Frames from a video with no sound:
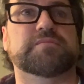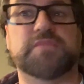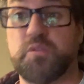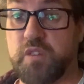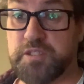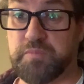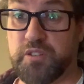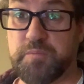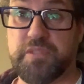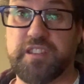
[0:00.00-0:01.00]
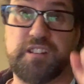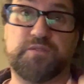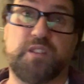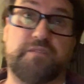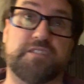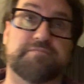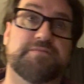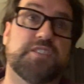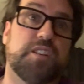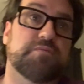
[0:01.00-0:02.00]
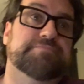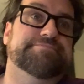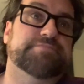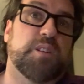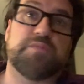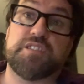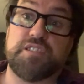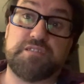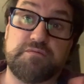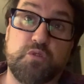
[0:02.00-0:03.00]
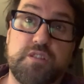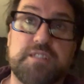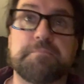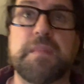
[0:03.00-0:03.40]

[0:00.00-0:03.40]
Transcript: It was blown up by the Luftwaffe, so probably 1940.